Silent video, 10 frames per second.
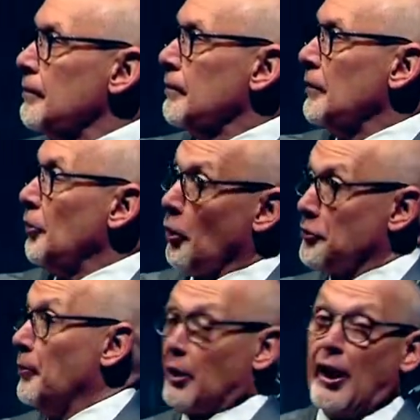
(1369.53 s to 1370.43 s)
He wrote
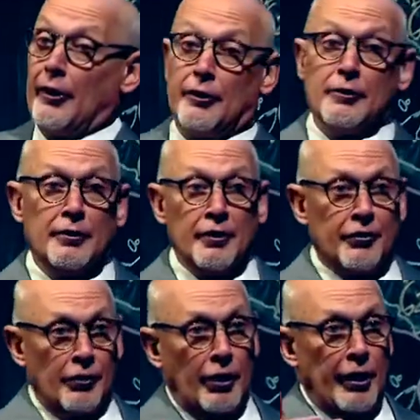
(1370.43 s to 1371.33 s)
them a letter, and it's
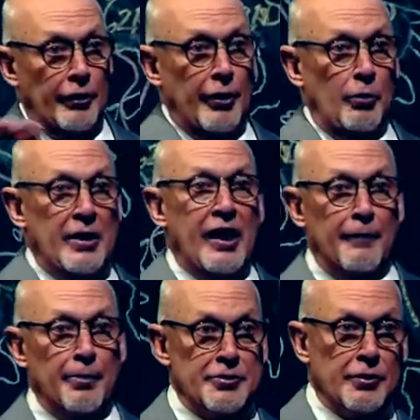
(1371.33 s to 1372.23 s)
the letter that we have
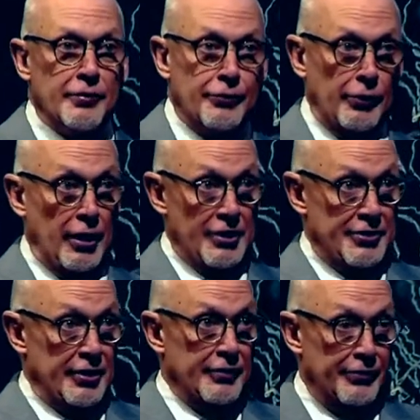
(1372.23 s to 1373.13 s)
preserved for us,
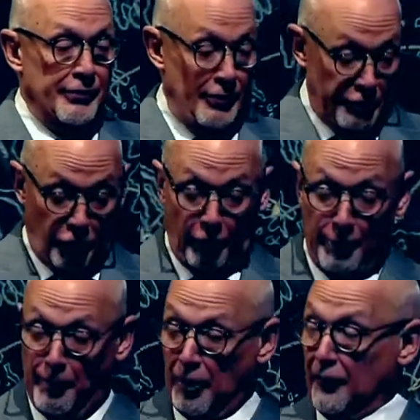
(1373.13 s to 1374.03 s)
and it's called the
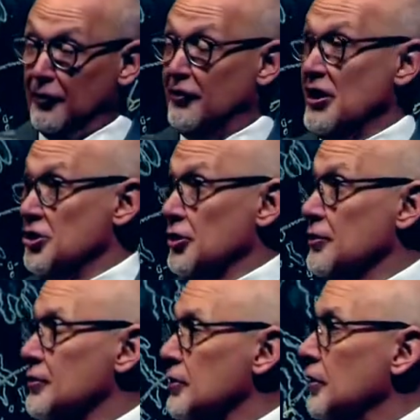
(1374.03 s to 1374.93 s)
book of
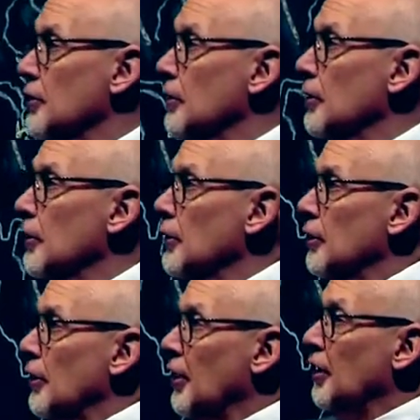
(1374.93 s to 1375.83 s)
Ephesians.
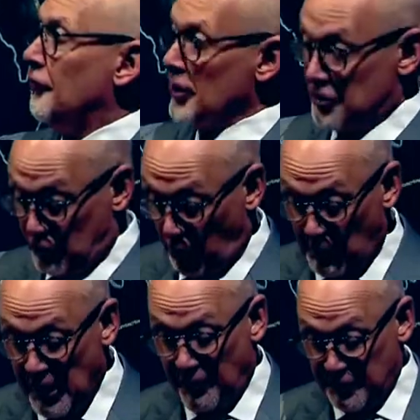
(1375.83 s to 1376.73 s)
And in Ephesians, what we
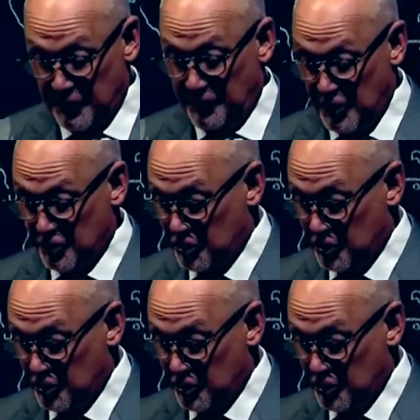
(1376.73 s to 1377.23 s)
have is Ephesians